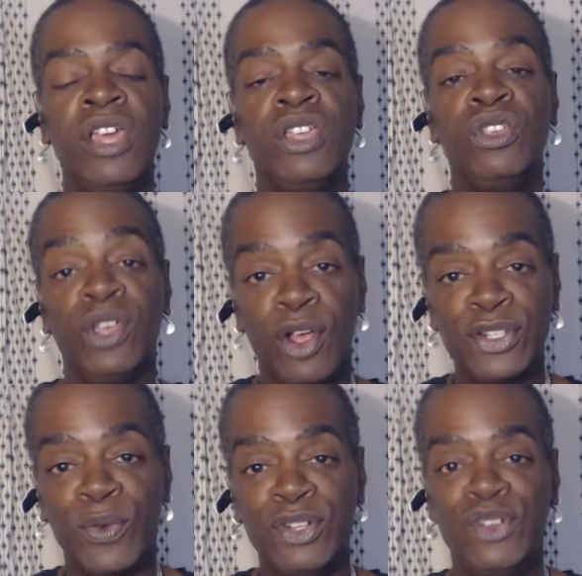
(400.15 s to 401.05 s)
You can
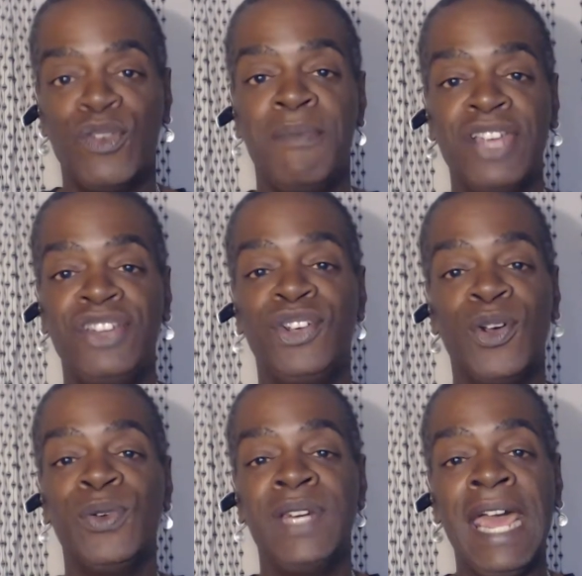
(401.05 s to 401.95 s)
also enjoy my show
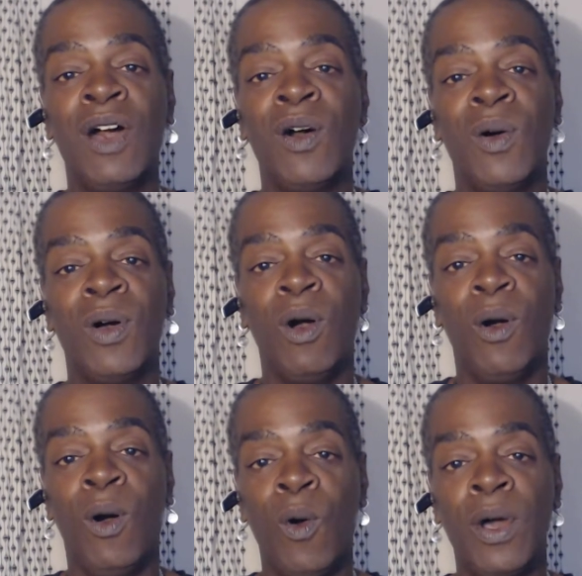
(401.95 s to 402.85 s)
now
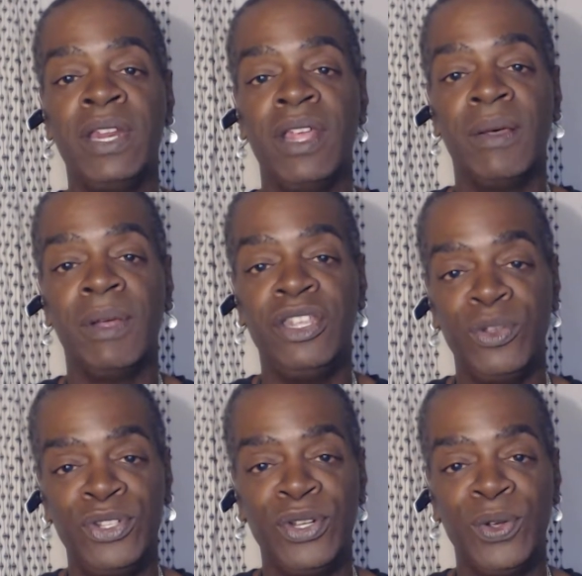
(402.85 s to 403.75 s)
on
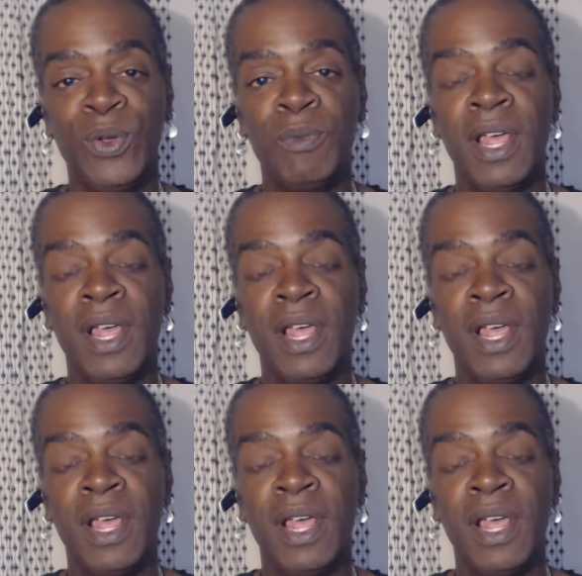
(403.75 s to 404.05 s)
YouTube.